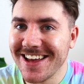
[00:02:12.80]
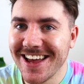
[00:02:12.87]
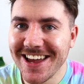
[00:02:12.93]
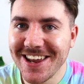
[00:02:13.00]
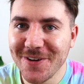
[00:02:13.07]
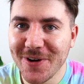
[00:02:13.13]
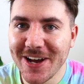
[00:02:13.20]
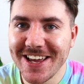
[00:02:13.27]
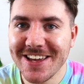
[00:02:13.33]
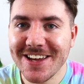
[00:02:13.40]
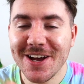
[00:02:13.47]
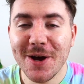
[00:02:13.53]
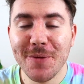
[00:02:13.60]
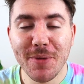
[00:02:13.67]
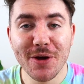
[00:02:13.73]
Anyway,
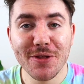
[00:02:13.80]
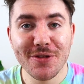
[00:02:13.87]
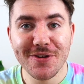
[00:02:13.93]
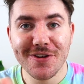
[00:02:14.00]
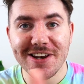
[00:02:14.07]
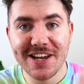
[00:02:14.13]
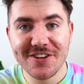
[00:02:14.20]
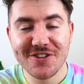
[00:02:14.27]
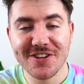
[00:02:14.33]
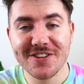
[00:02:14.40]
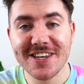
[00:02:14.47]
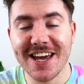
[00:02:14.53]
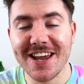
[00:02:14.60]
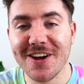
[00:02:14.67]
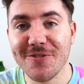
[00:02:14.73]
both of you are
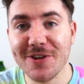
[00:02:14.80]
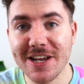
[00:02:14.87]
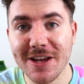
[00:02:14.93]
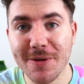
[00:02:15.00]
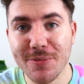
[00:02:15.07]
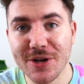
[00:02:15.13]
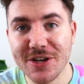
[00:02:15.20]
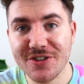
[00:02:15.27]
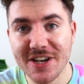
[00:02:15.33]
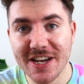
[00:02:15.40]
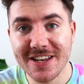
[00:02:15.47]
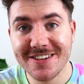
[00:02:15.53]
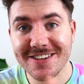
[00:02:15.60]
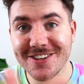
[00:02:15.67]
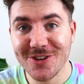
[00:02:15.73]
legends, and I really
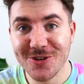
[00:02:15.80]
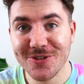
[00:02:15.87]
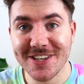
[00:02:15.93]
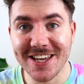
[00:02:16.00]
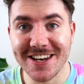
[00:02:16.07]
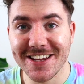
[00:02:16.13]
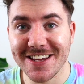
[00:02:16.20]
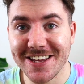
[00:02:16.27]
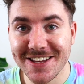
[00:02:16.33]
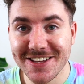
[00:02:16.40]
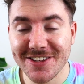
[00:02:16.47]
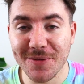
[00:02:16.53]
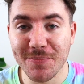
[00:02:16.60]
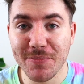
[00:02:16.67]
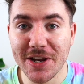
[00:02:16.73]
appreciate you sending
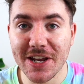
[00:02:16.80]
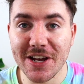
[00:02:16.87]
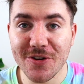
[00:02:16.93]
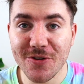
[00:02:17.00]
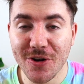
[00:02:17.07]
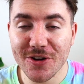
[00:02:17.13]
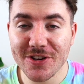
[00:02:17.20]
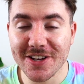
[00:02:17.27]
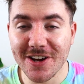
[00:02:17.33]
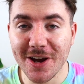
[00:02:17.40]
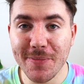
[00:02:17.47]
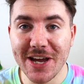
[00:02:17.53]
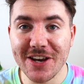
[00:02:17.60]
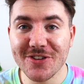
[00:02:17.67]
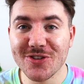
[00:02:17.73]
some money across, and I
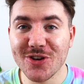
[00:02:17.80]
made